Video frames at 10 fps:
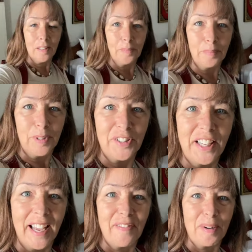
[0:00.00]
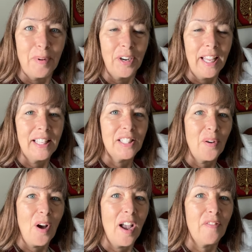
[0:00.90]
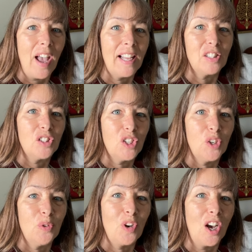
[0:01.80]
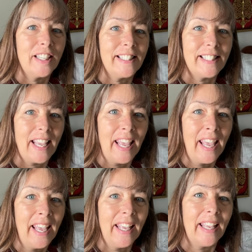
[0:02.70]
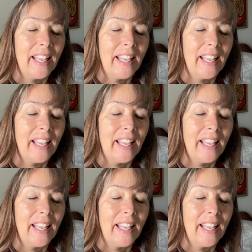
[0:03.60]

Good morning, everybody. So I've had two nights here